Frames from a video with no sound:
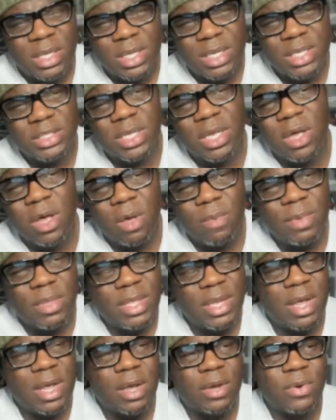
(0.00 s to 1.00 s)
is a homie
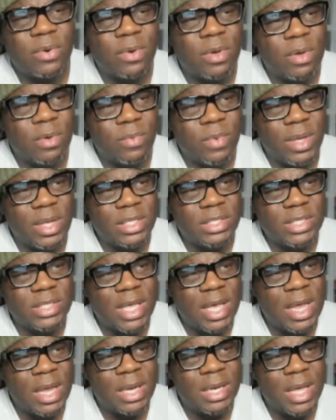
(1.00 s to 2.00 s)
that I grew up with
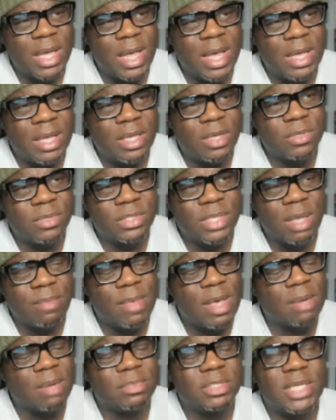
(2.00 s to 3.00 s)
saying like he was like,
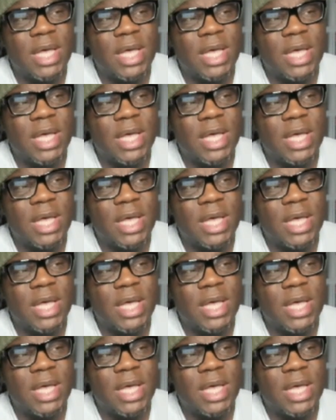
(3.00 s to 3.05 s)
"Man, I'm